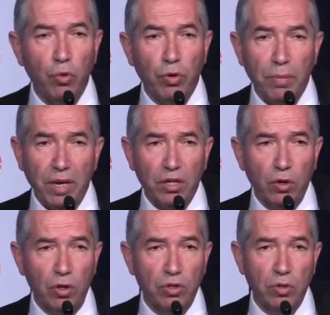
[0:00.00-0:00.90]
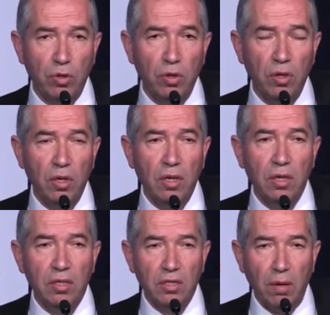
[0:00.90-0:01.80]
We met also
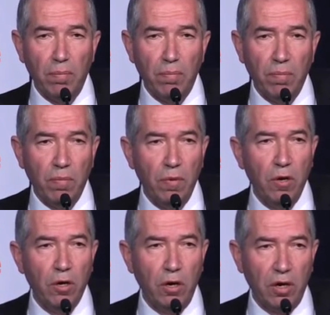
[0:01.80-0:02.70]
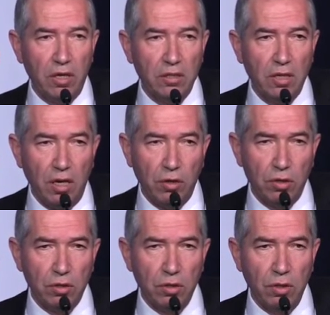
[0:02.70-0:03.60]
some Congress
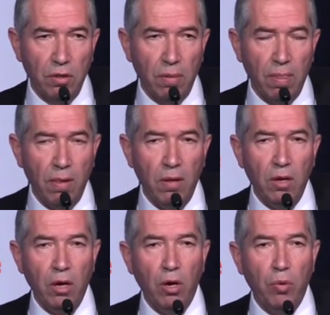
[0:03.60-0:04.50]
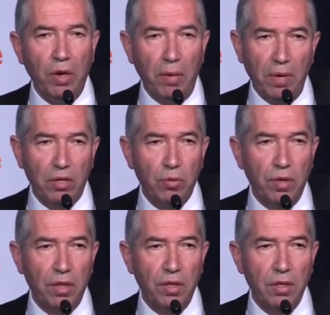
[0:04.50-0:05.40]
senators. We met
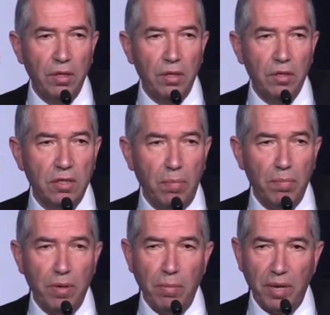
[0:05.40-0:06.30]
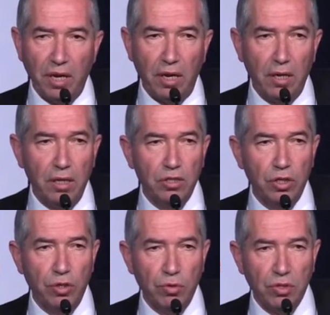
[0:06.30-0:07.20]
with some American
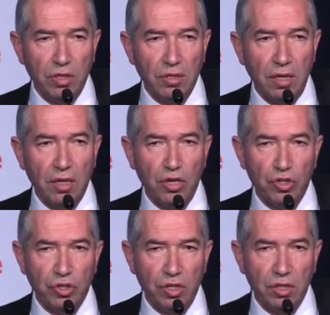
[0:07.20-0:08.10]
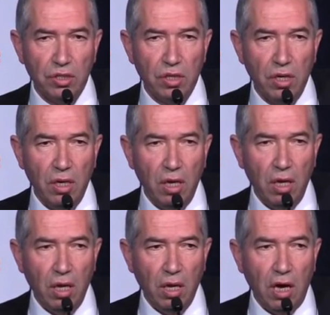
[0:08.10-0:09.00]
institutions and agencies.
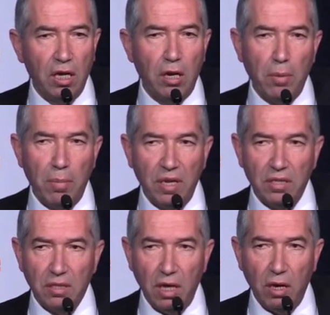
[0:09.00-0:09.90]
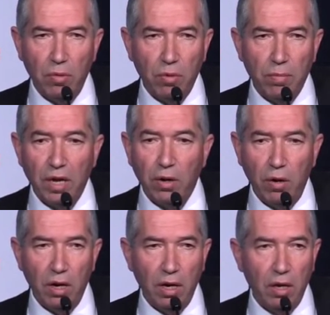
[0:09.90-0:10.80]
And I'm pleased now with my
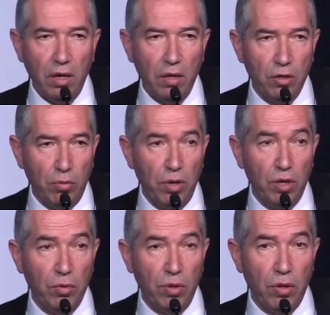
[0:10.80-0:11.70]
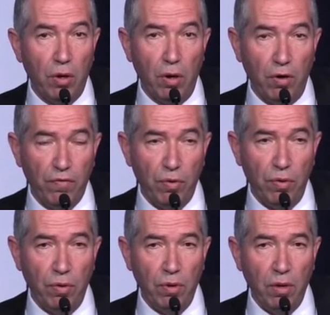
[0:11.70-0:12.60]
colleague to meet with all of
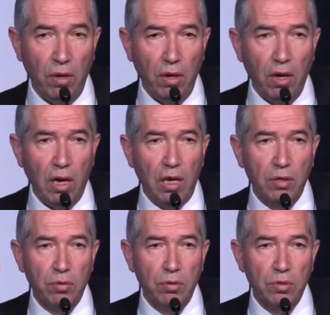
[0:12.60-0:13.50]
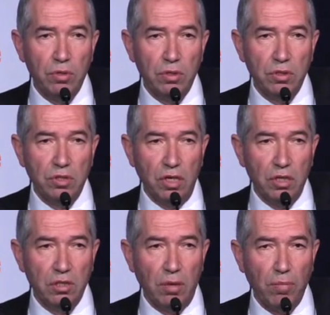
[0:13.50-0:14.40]
you and to
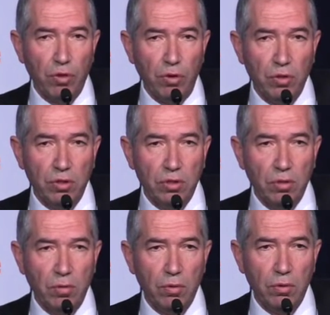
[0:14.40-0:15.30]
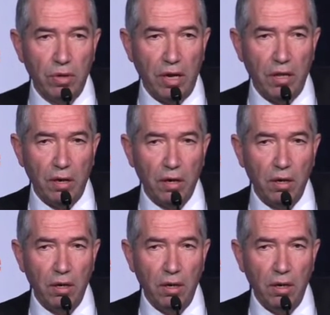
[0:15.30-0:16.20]
share some thoughts together
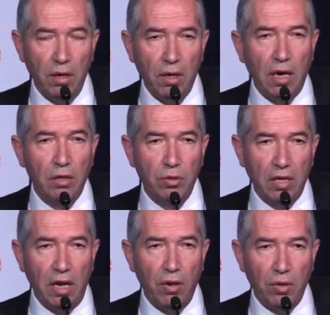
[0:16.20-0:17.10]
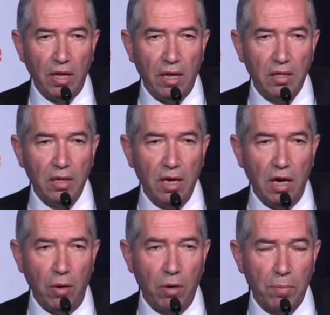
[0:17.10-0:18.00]
and uh, to tell you that
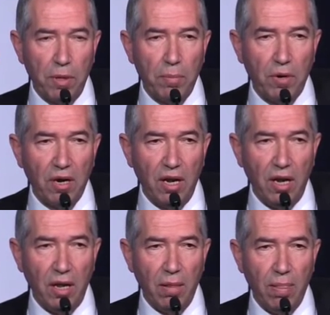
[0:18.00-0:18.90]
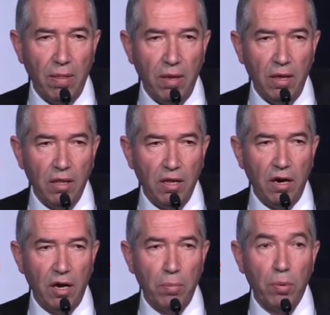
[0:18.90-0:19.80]
our people really, they
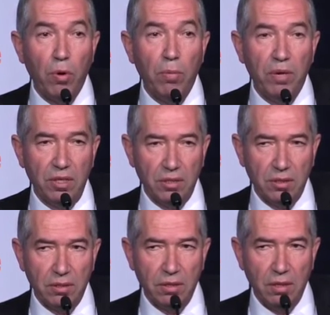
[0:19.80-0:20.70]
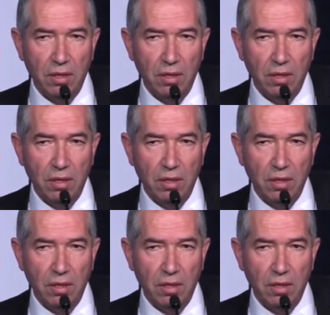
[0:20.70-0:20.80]
are pro-peace.